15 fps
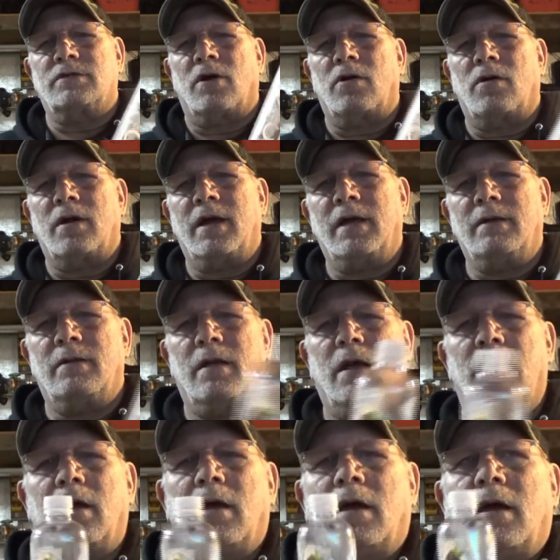alright,
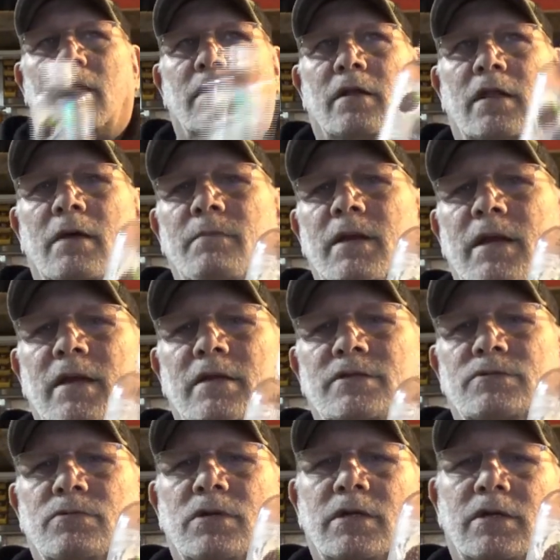and the lemonade is
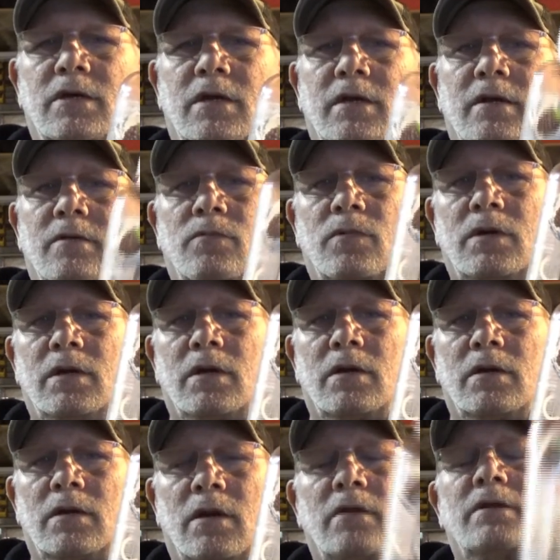really good in the winter,
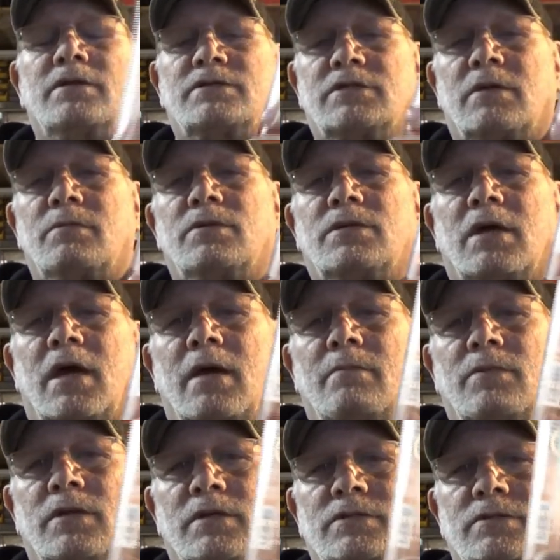or in the summertime,
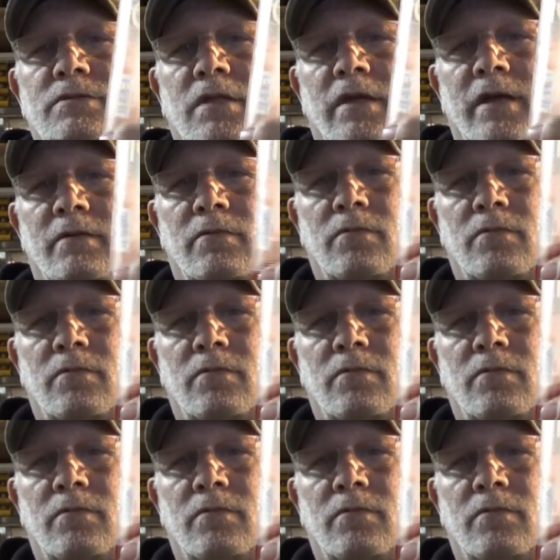when it's like